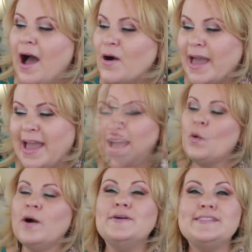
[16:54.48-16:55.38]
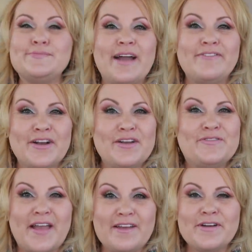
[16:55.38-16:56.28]
okay, what was my very
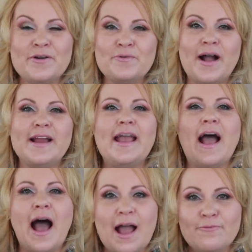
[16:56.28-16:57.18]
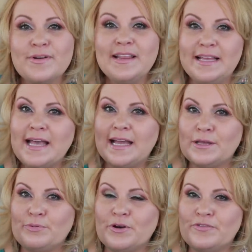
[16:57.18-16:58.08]
favorite one? I really like
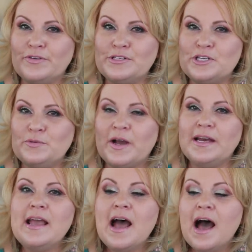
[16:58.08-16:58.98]
the Profusion one.